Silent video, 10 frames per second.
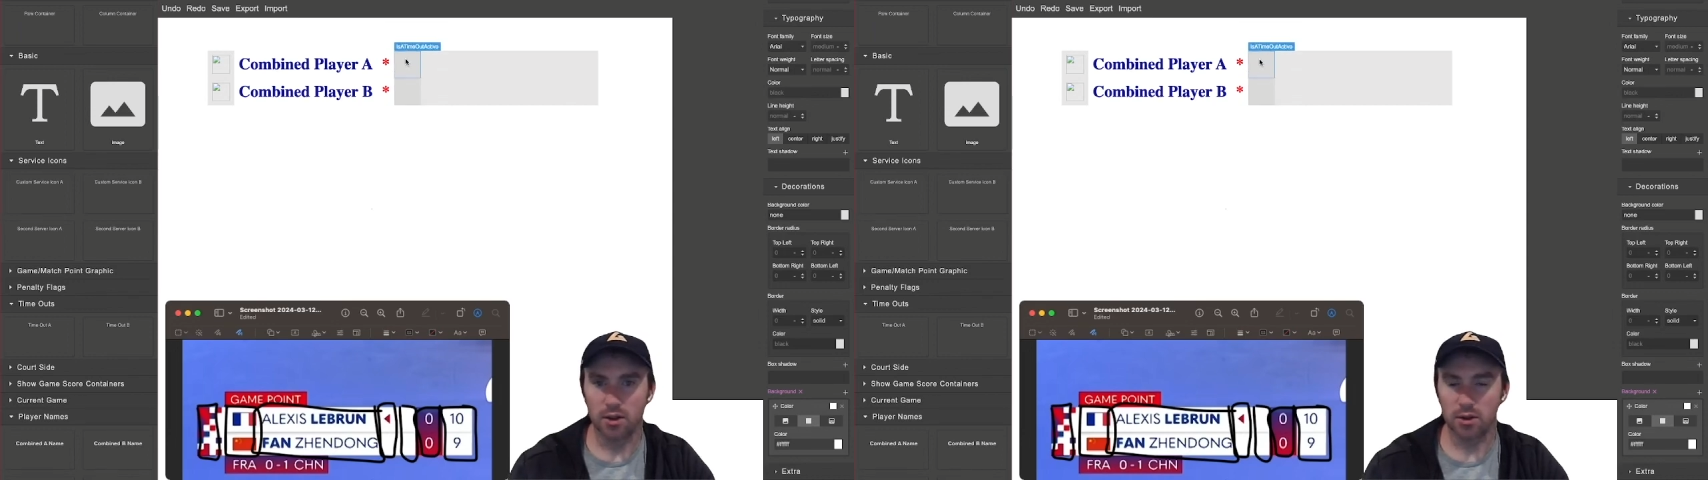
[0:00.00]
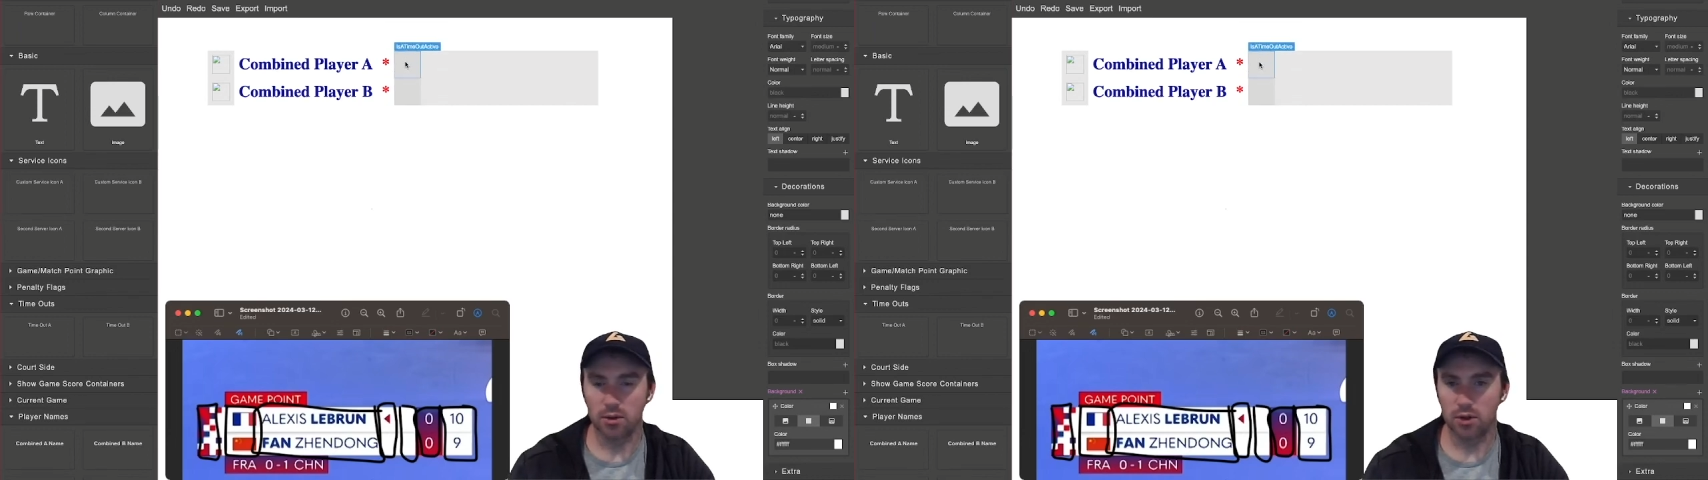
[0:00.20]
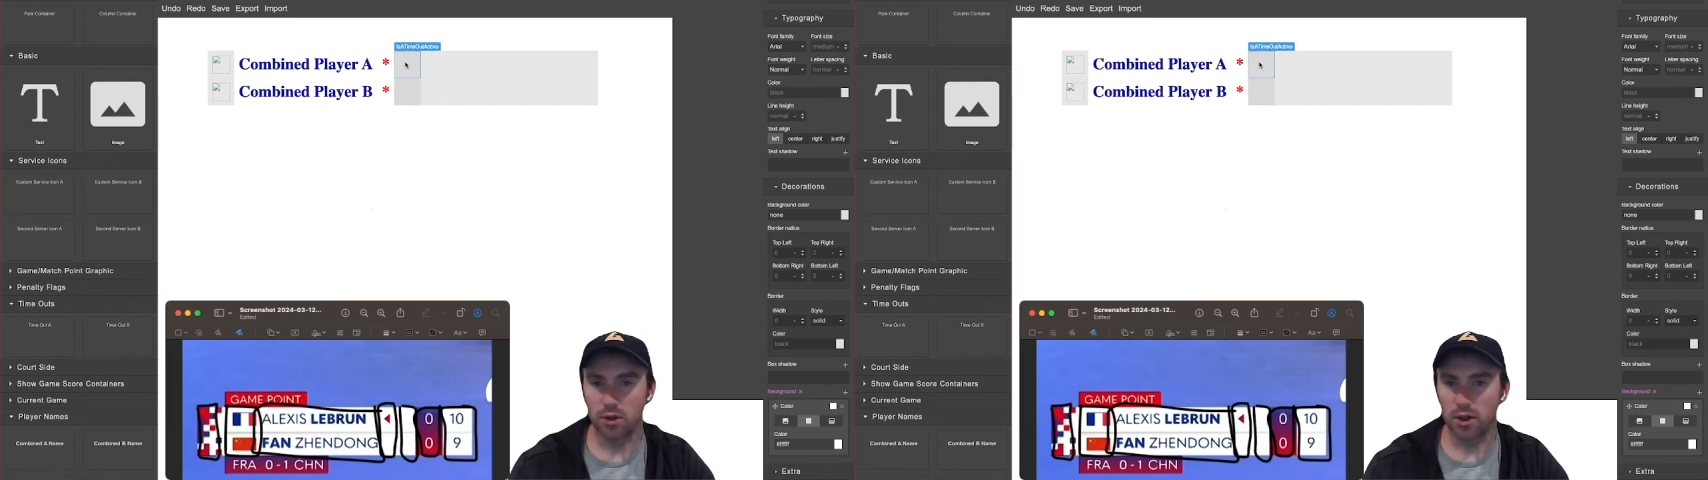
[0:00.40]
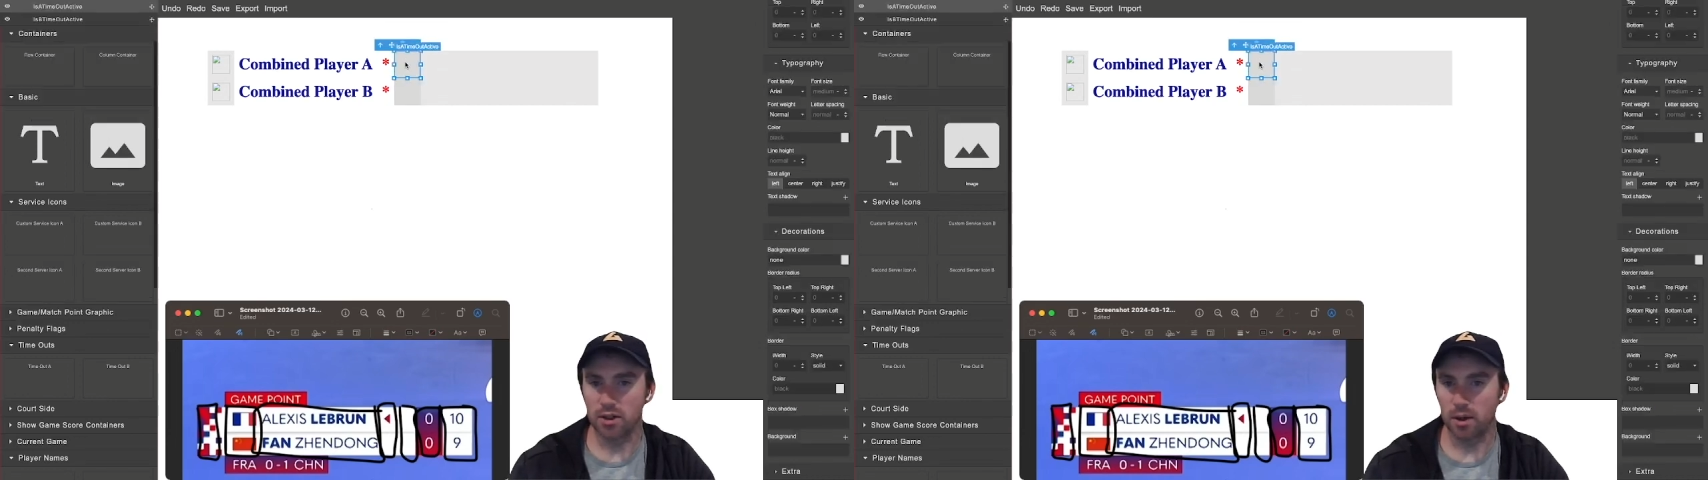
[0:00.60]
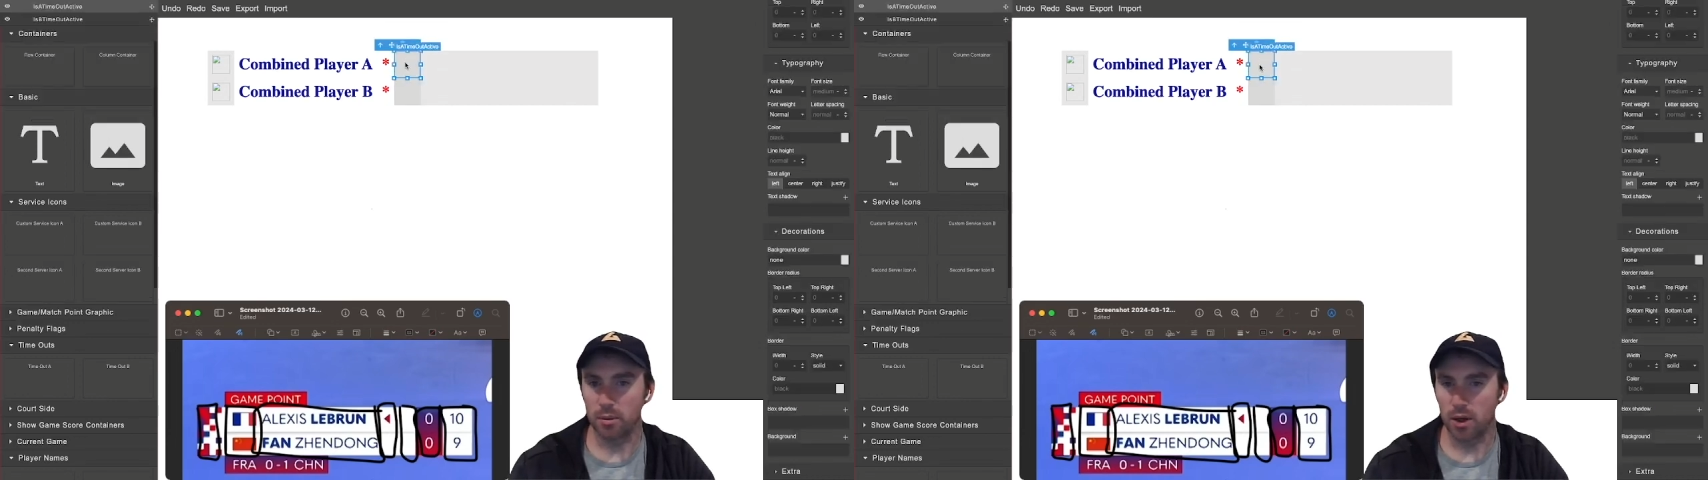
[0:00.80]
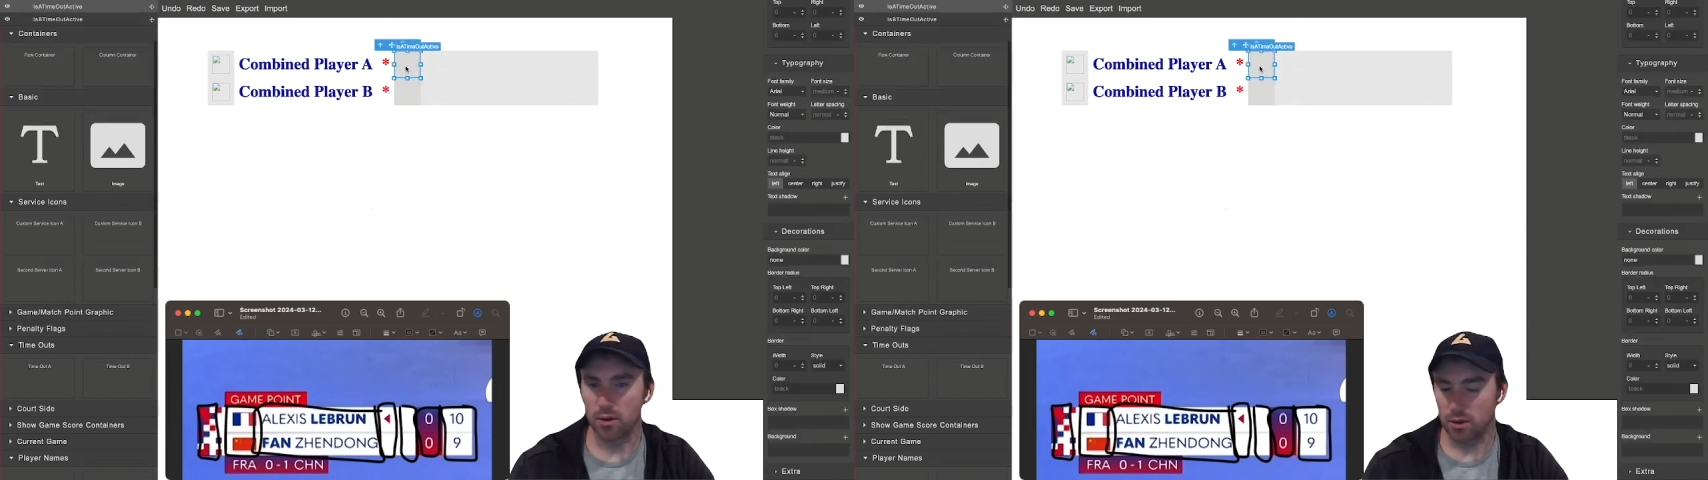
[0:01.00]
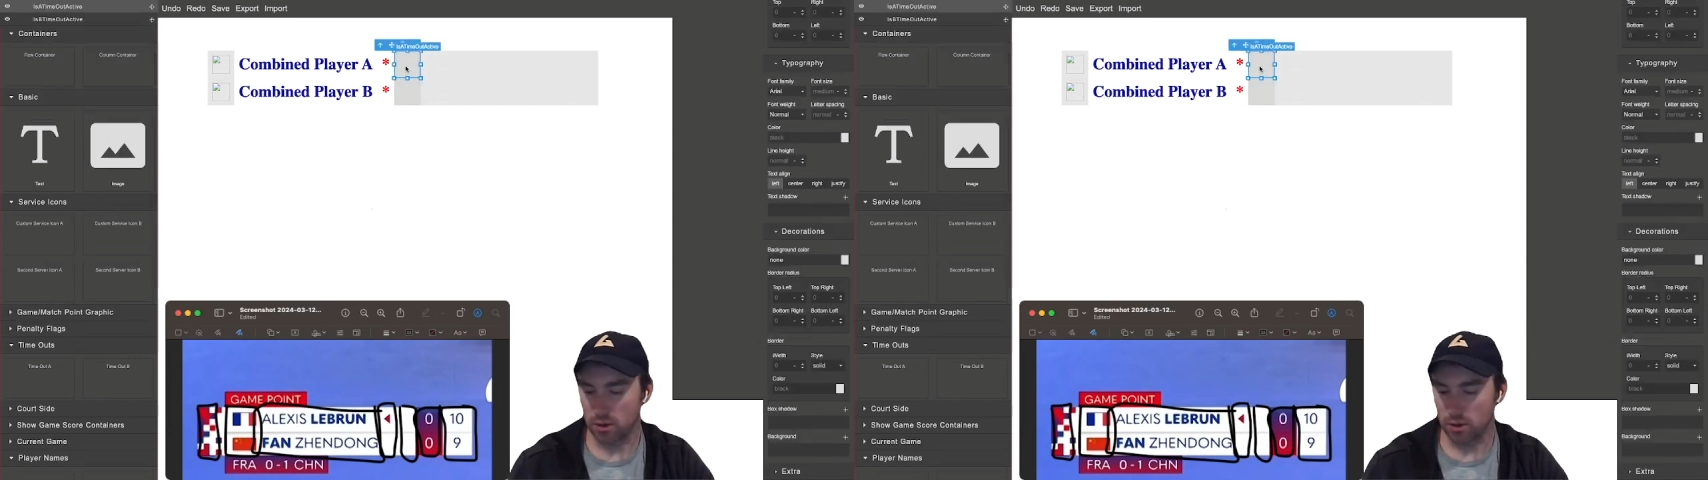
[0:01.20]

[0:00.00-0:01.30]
So during timeouts,